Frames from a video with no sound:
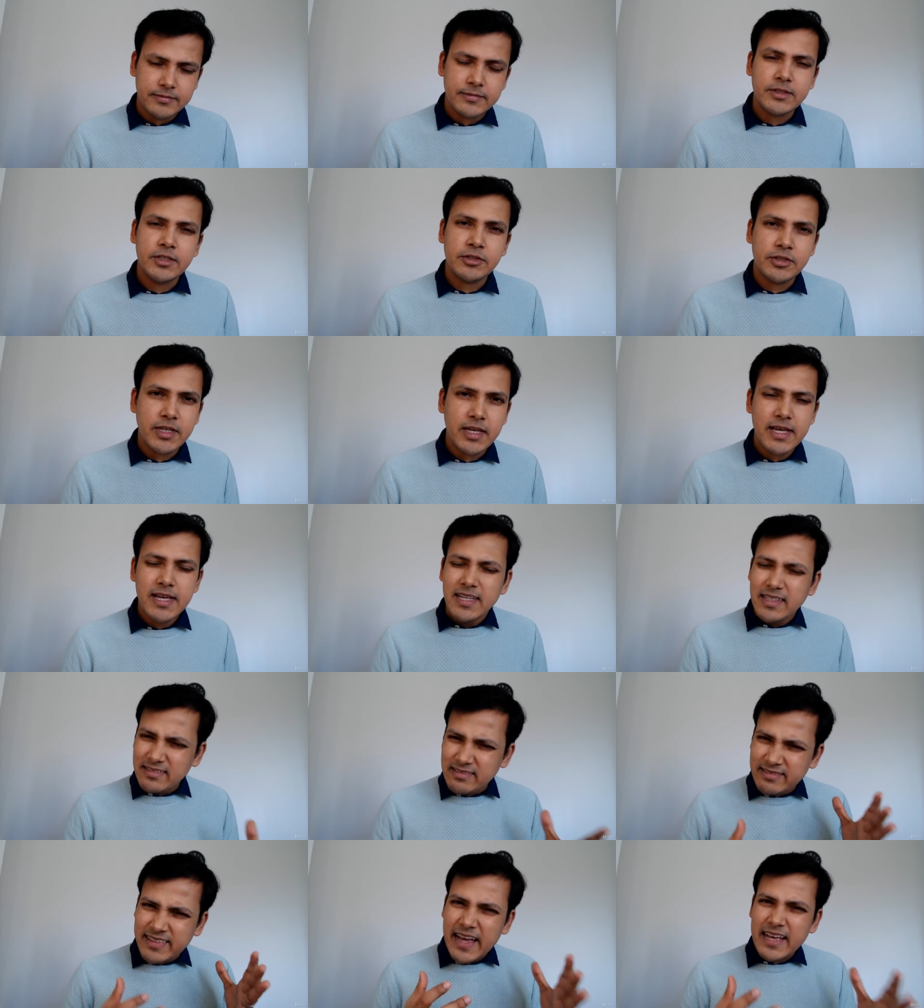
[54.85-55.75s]
You see,
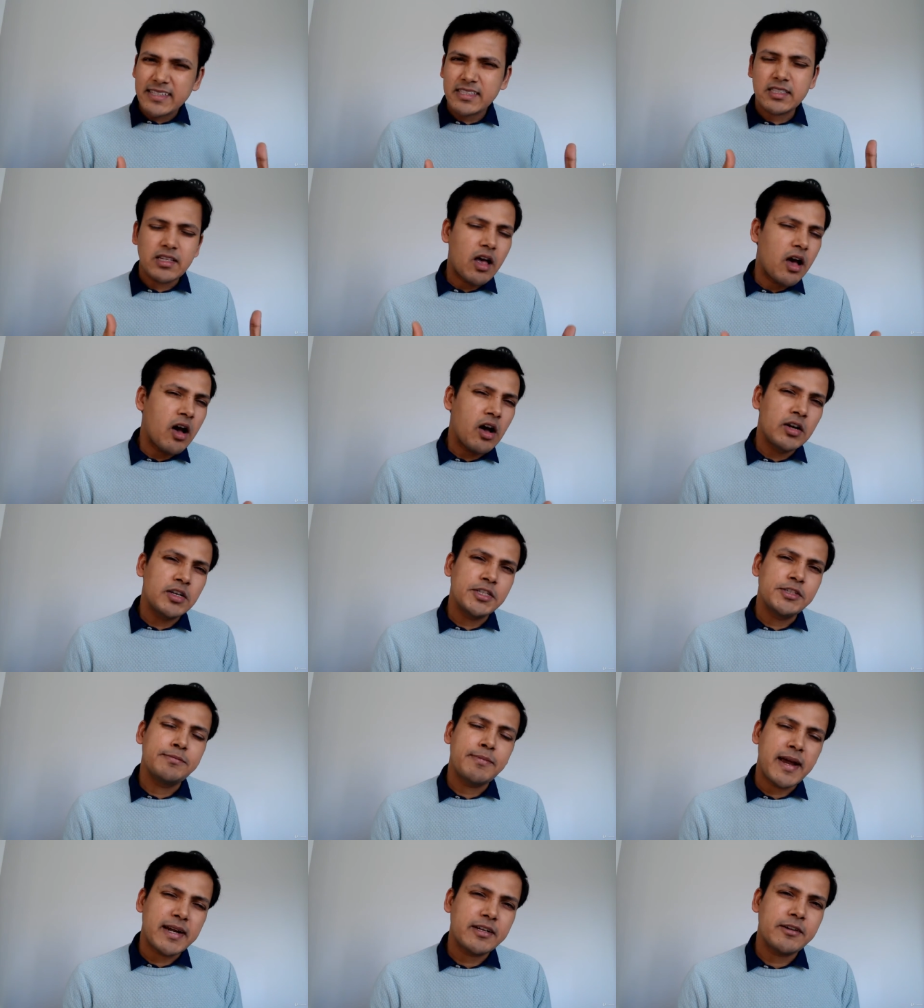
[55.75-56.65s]
that's all is
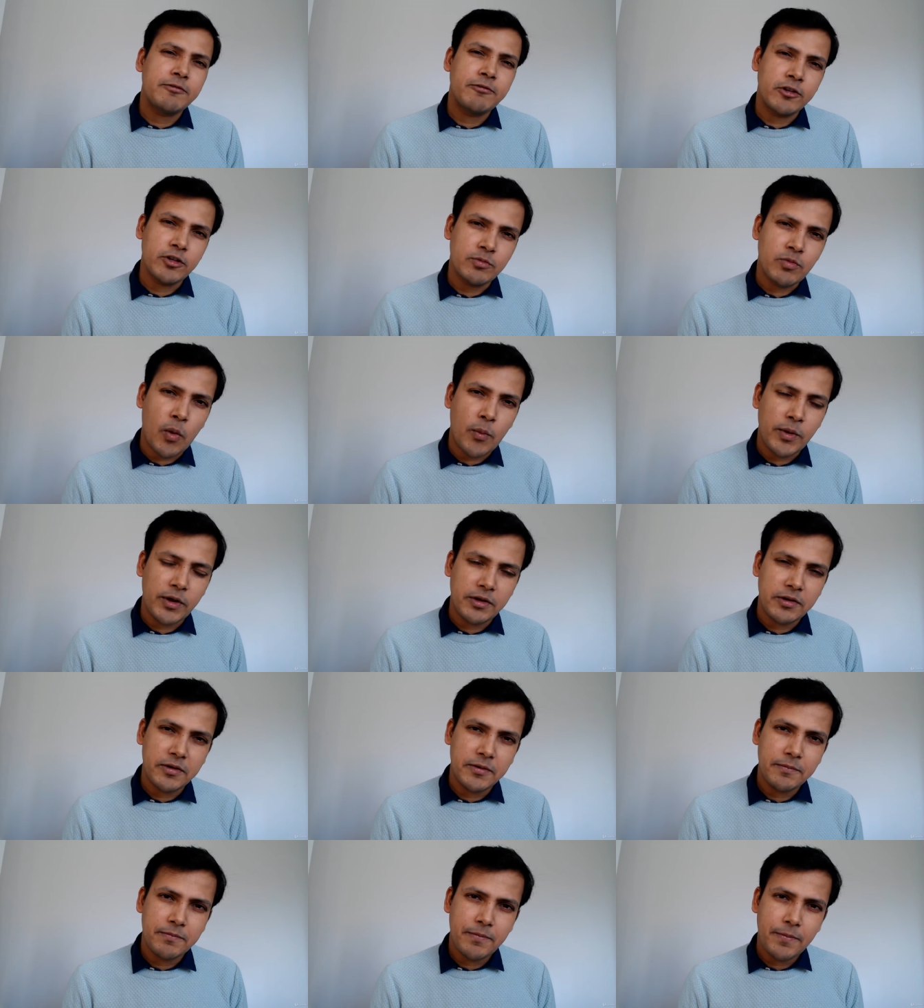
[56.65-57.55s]
matter for the moment.
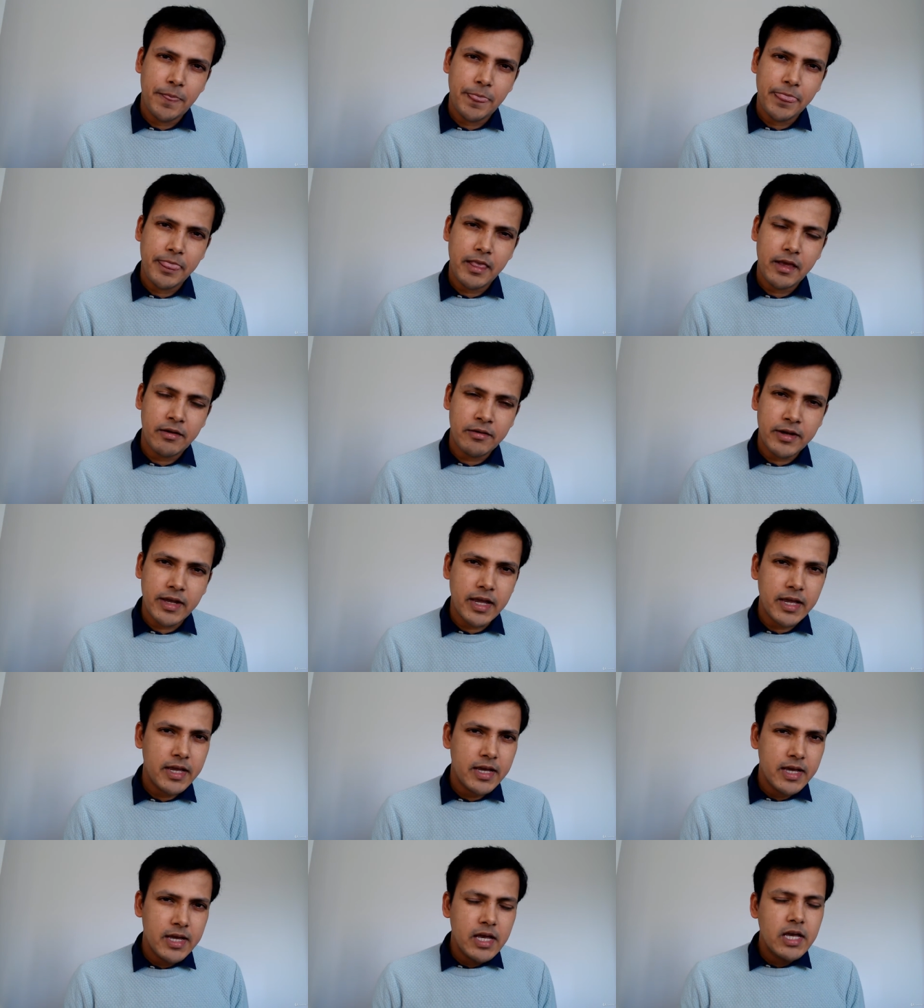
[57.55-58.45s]
Okay,
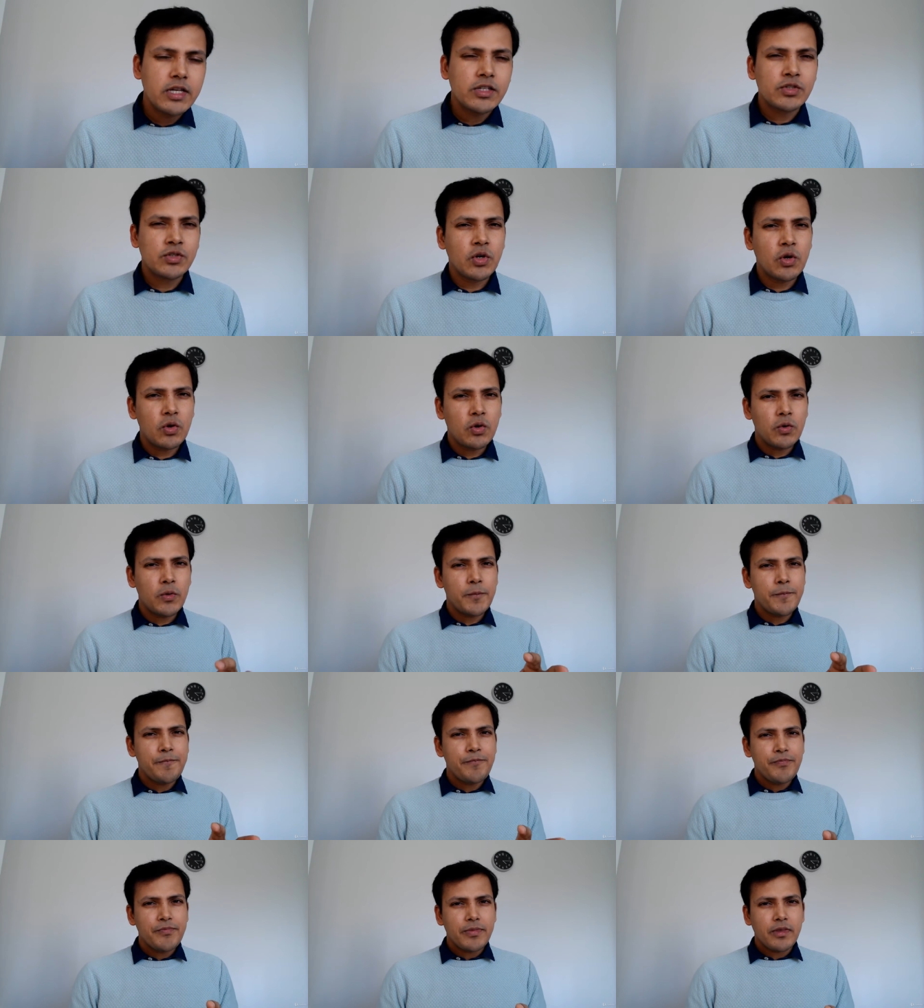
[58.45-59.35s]
so
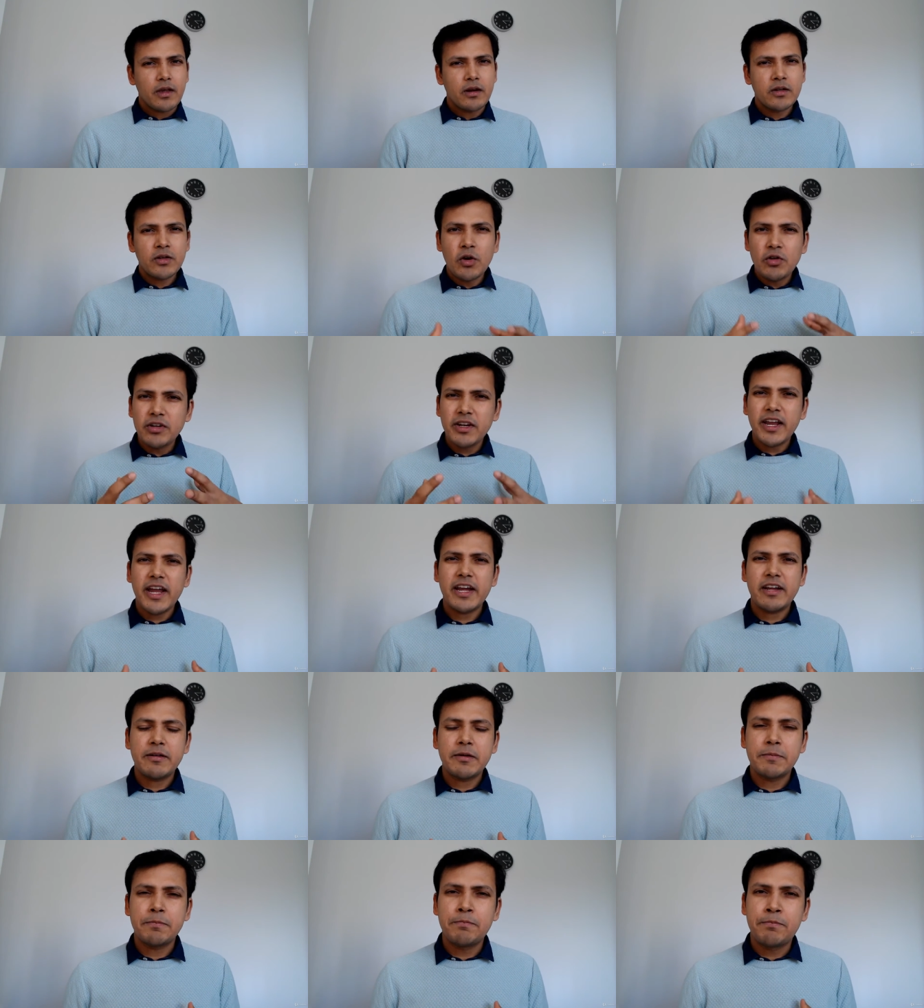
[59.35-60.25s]
don't
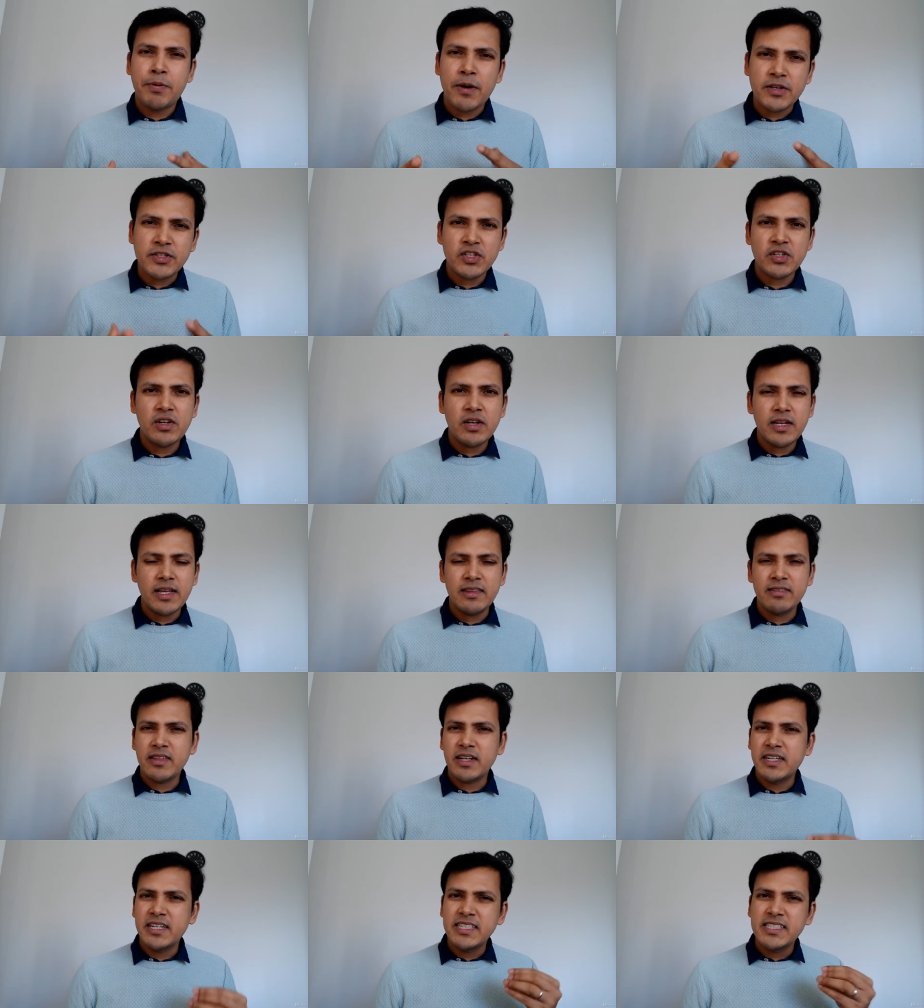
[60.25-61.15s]
get puzzled in
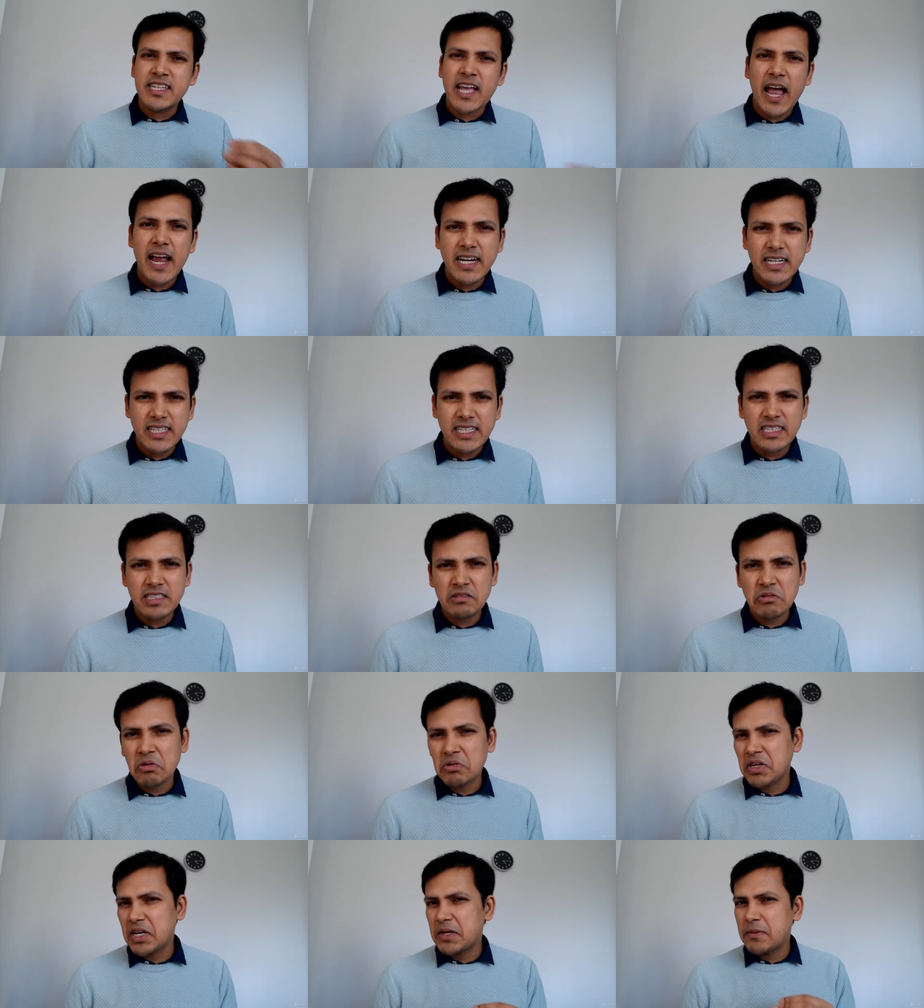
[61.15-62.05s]
the designing,
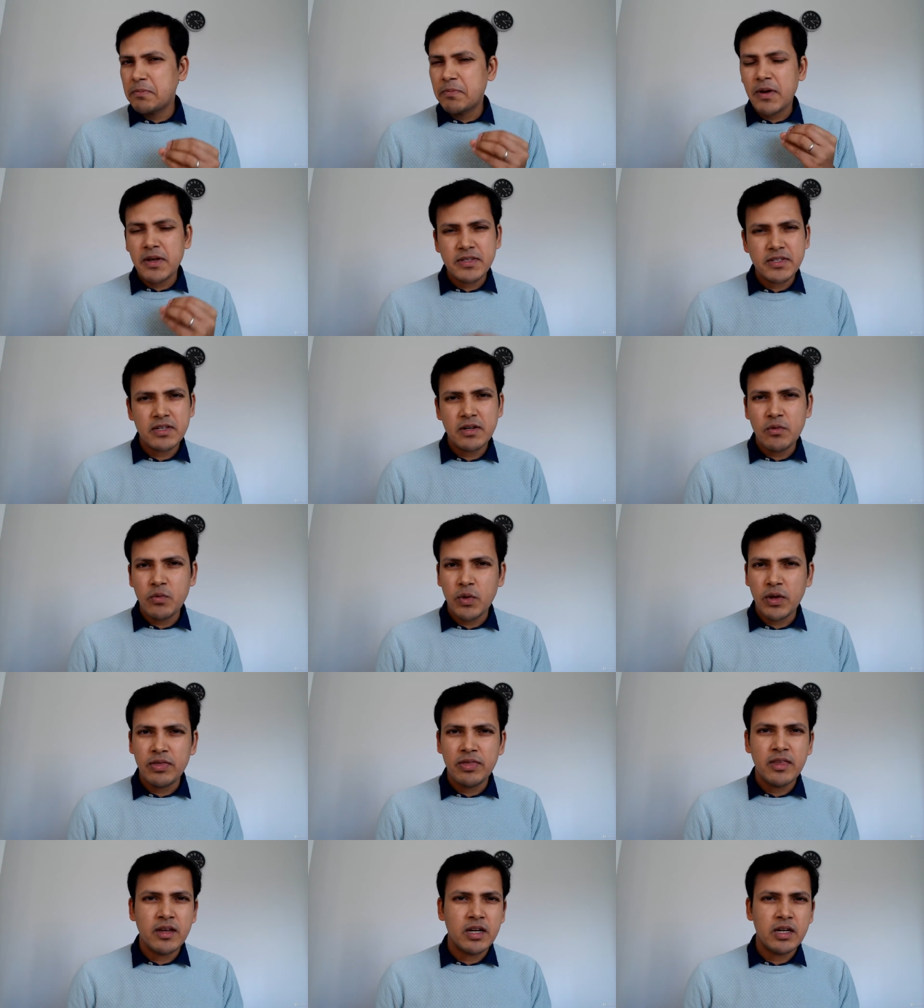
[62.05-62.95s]
don't get puzzled
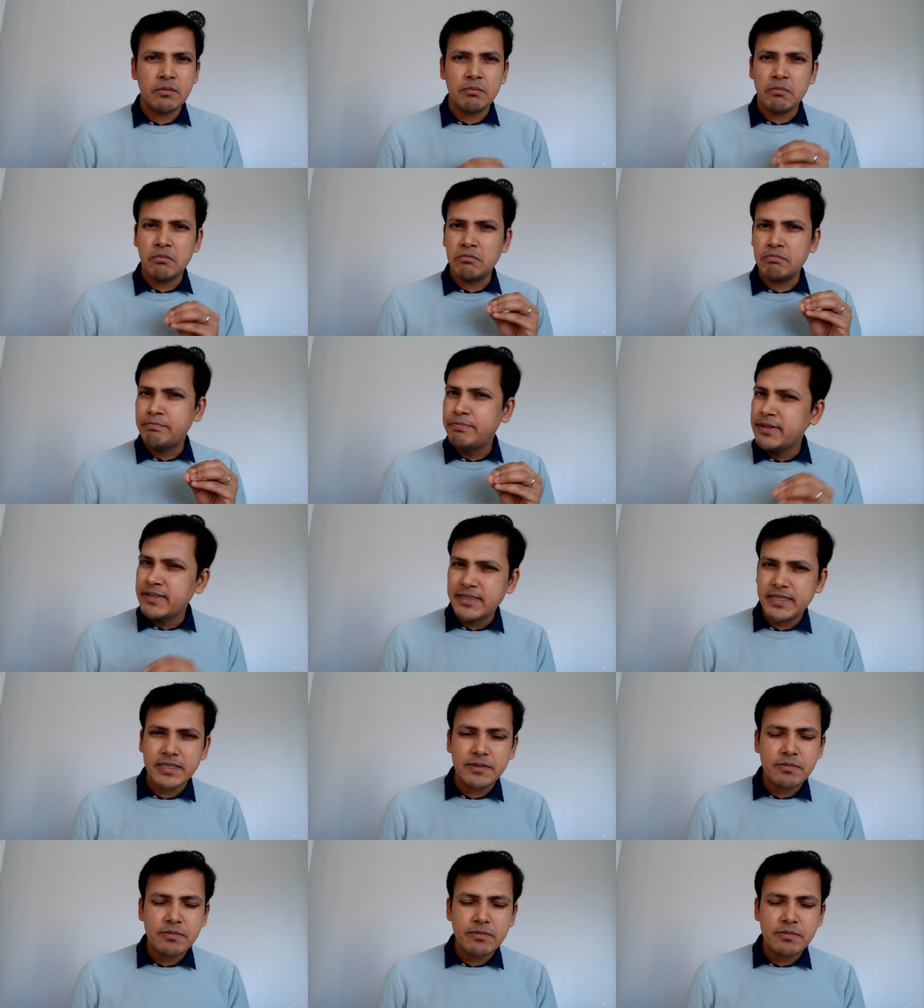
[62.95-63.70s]
with the business